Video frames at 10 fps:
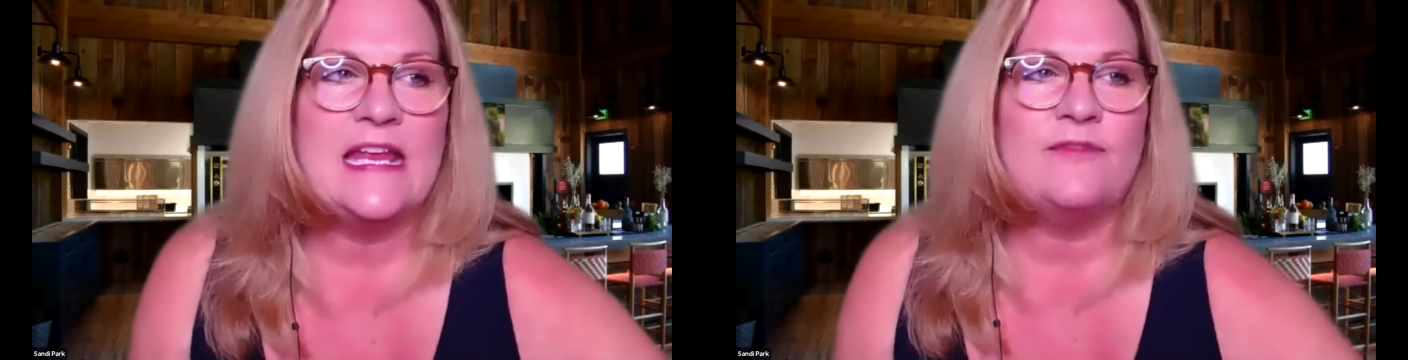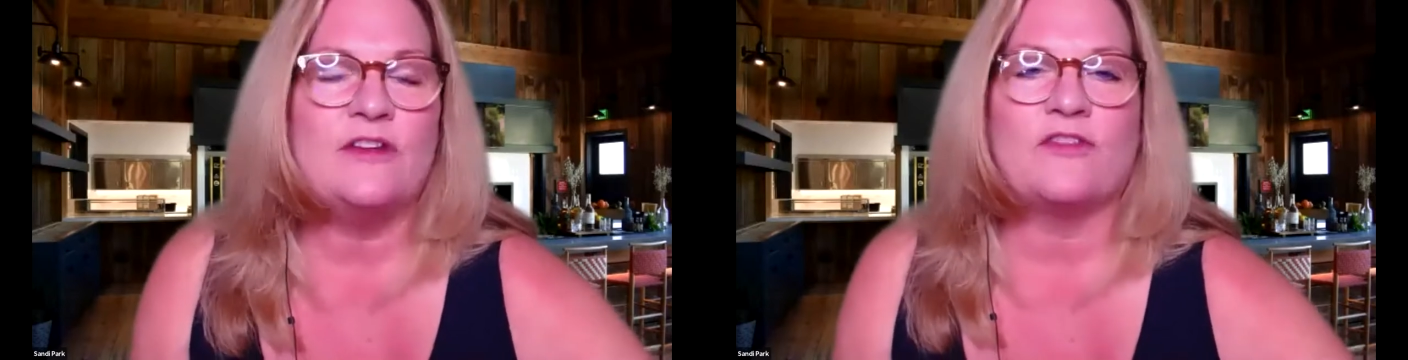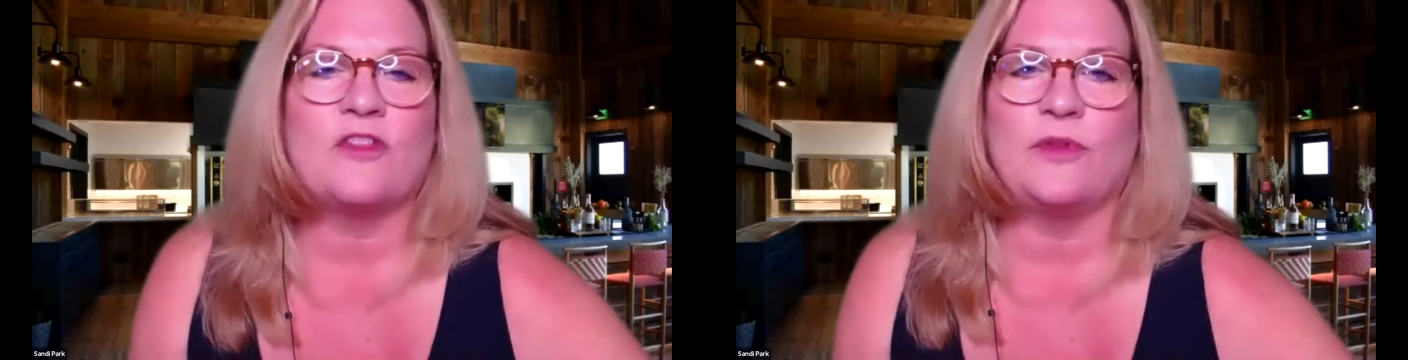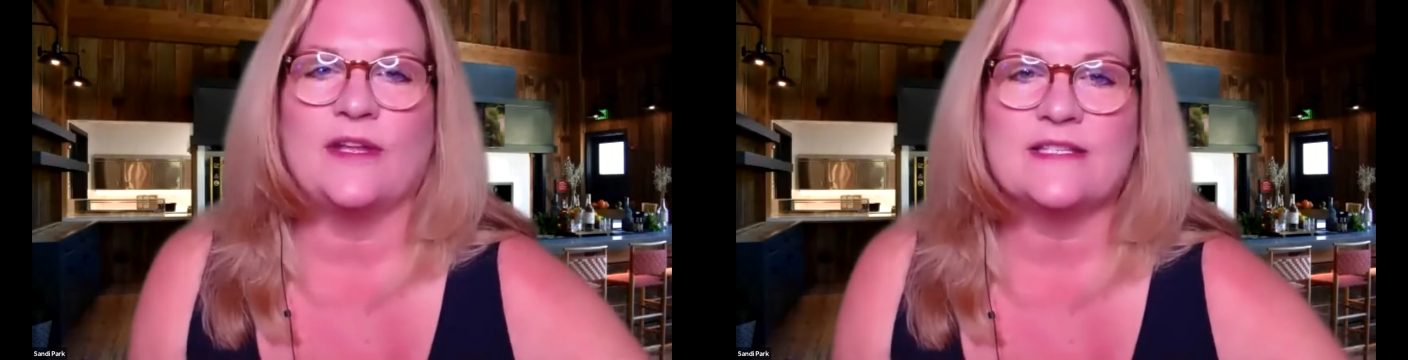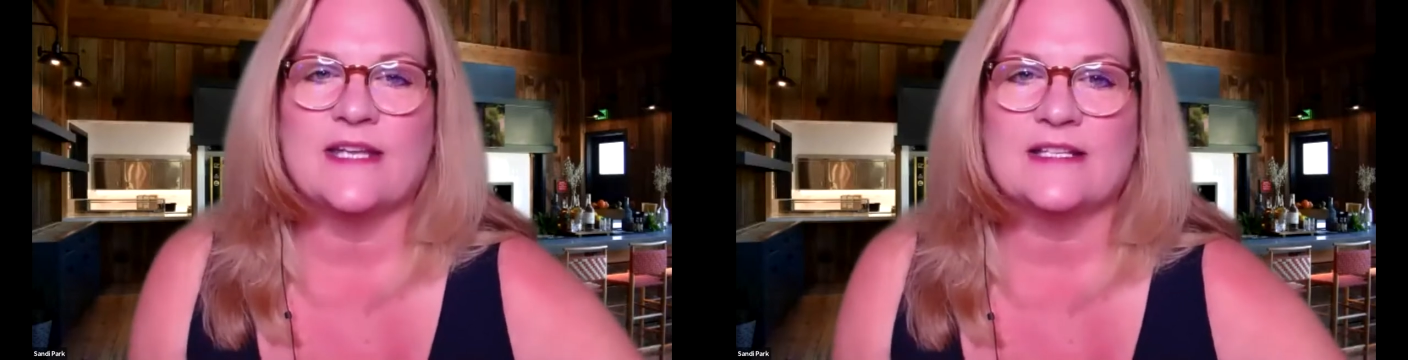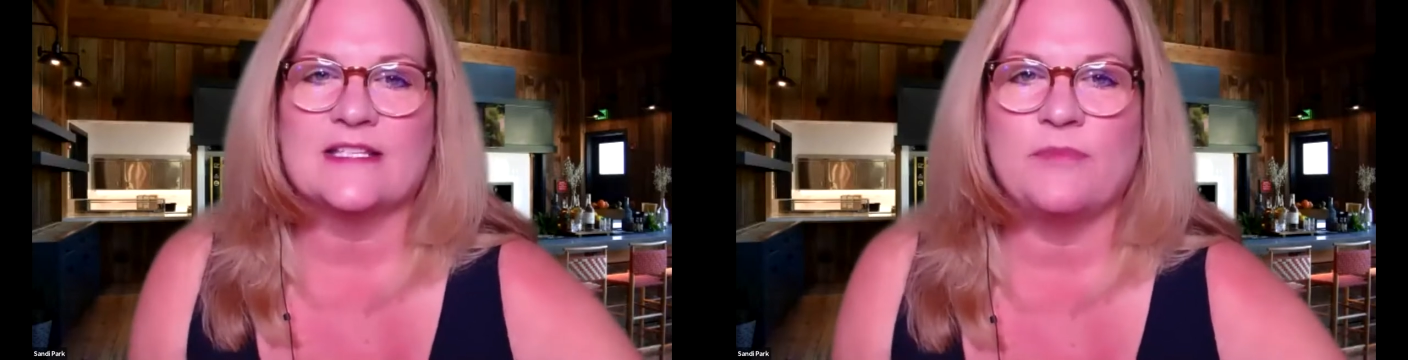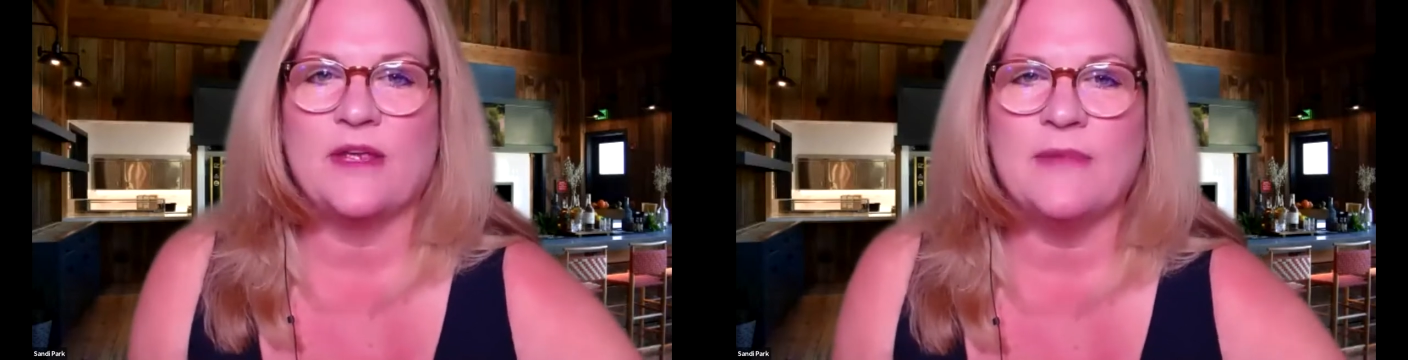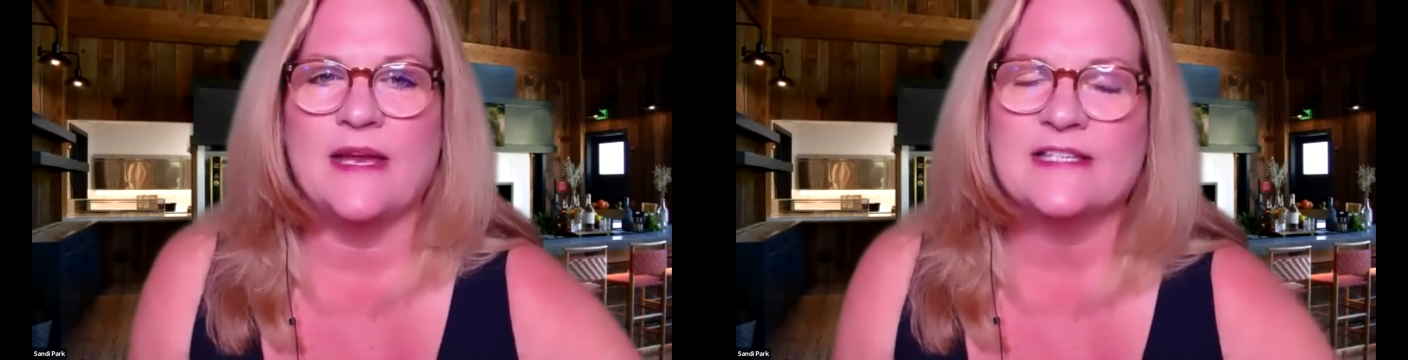even if the place gets a
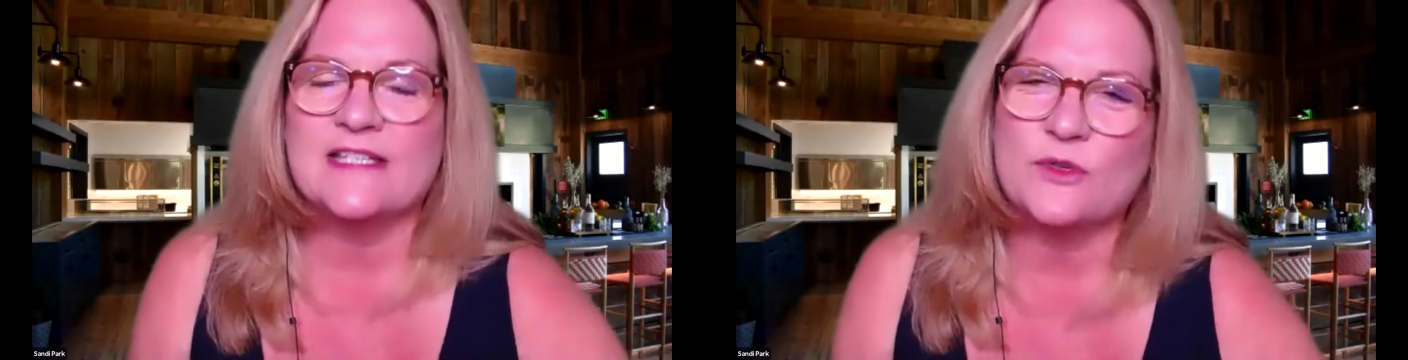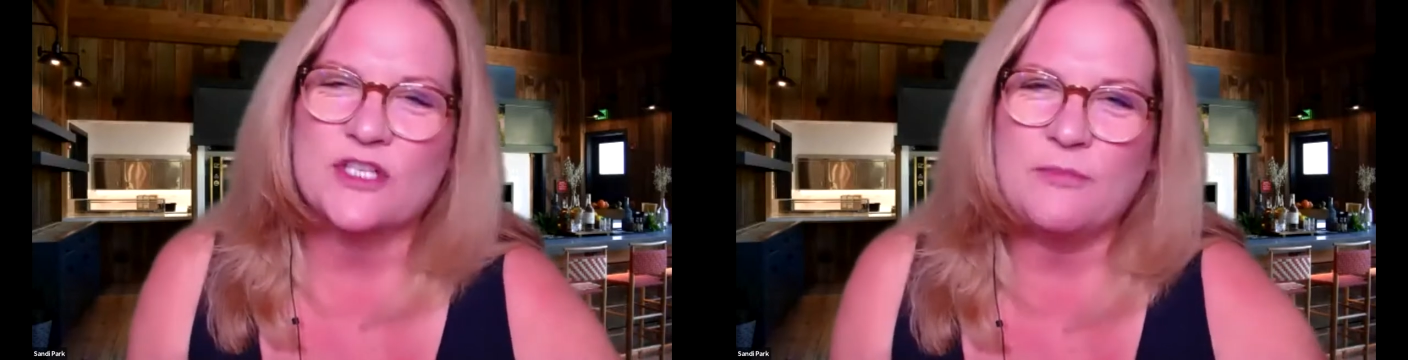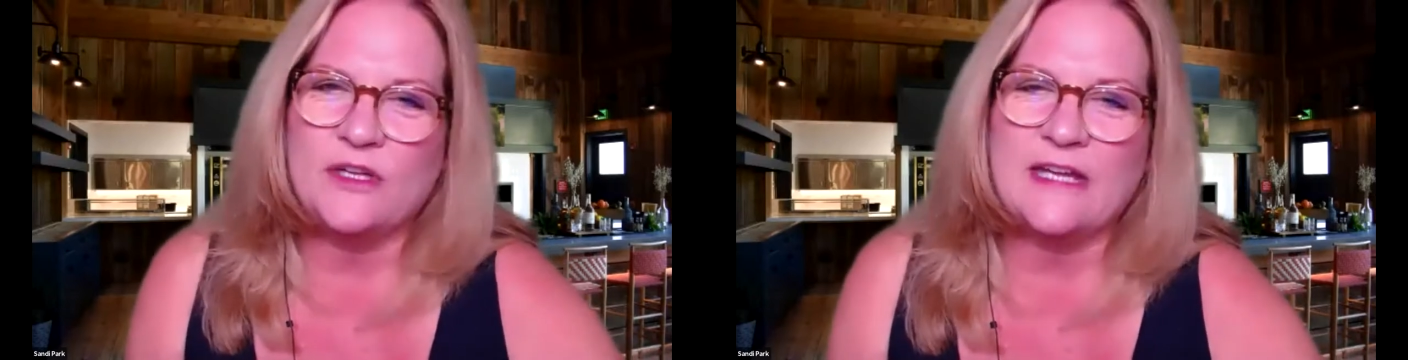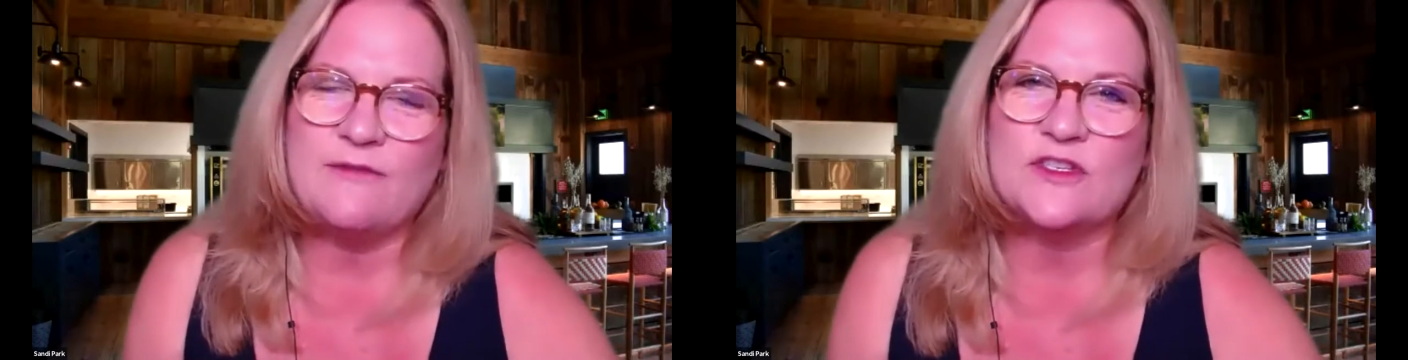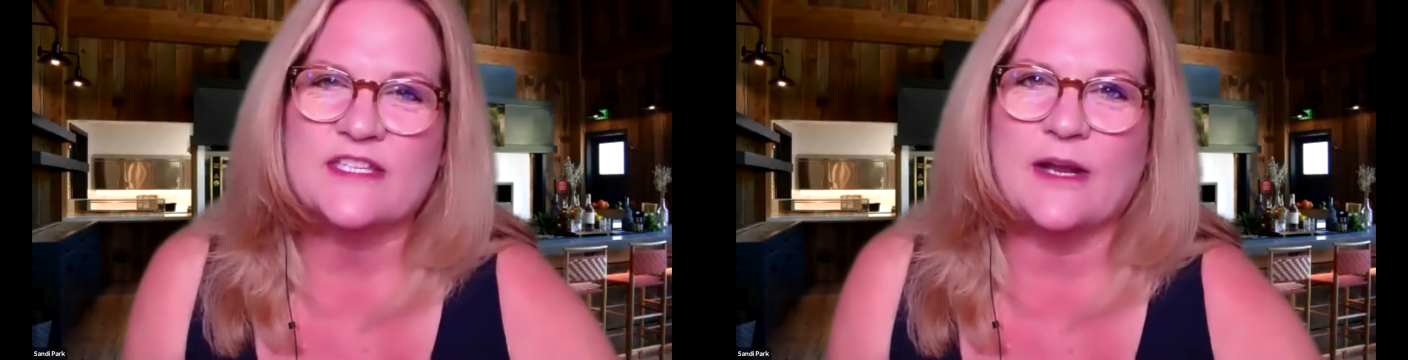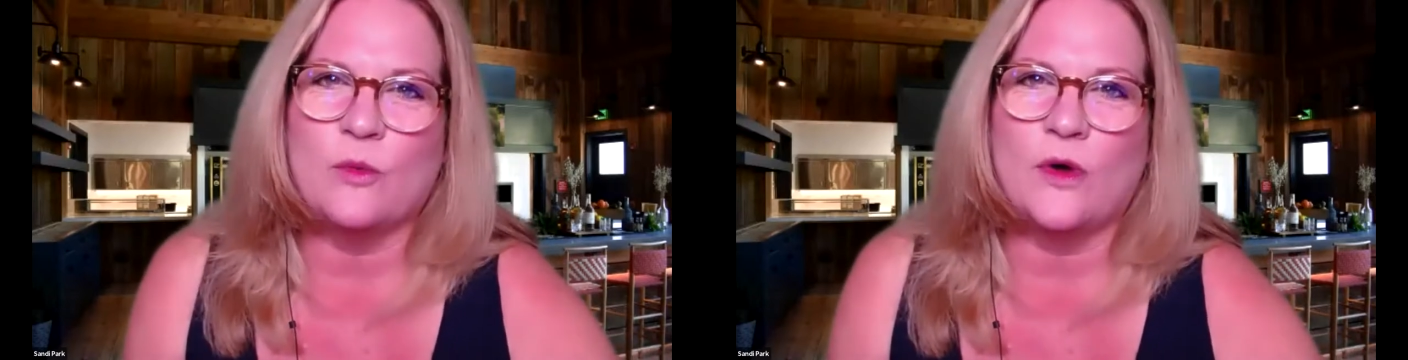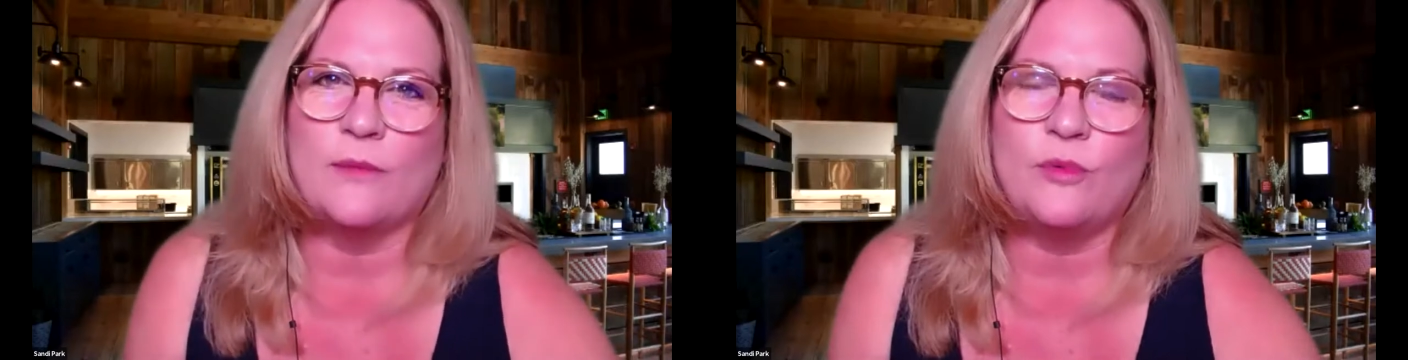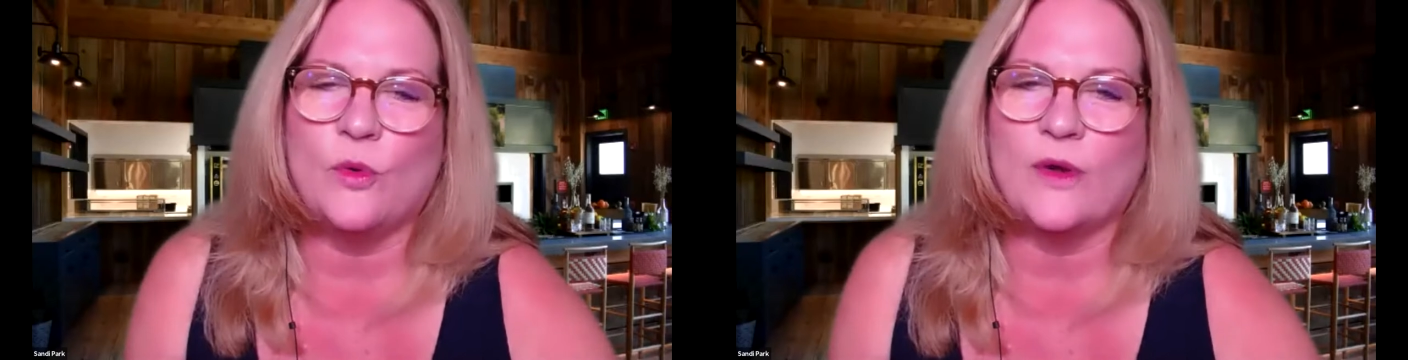bit messy, which I believe you said at
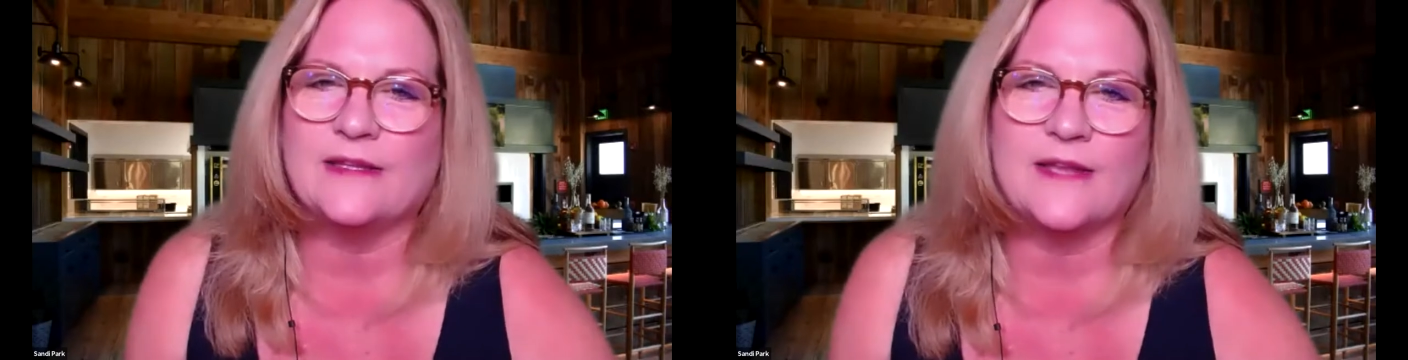one point,